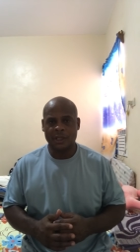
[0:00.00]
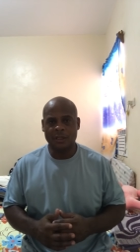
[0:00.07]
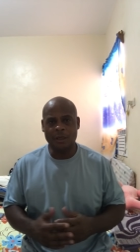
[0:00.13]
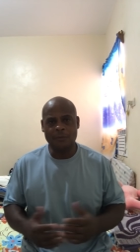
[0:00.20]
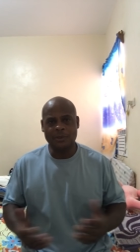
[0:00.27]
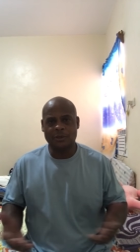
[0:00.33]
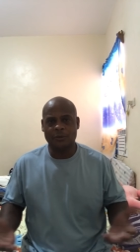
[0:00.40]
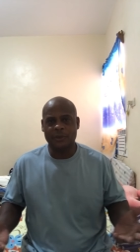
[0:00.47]

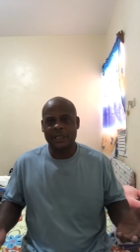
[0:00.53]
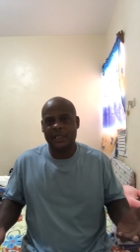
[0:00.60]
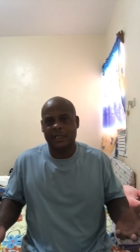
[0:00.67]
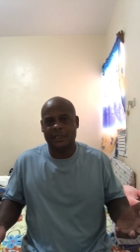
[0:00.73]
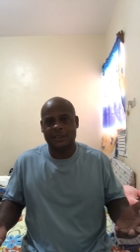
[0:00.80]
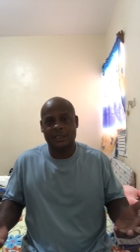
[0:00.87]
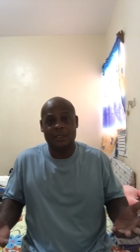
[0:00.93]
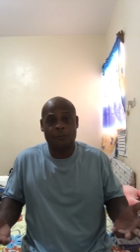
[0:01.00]
Number three
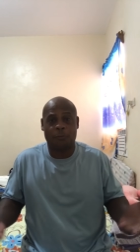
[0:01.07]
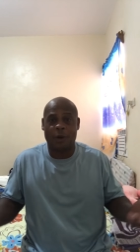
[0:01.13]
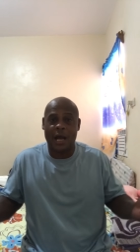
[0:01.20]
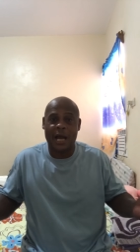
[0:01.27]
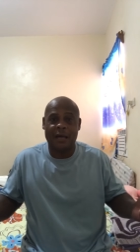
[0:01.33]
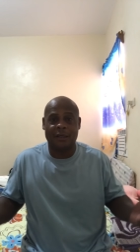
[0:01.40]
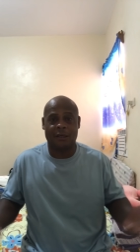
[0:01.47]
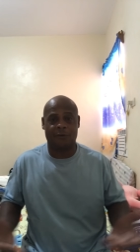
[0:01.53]
is he's
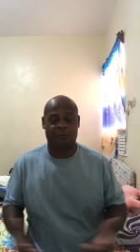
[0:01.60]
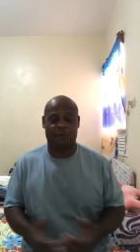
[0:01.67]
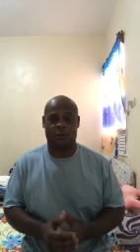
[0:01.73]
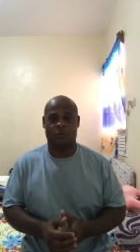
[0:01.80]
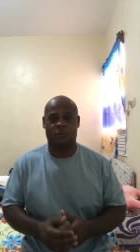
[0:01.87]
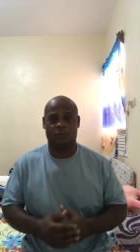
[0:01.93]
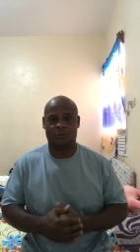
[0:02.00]
proud of you.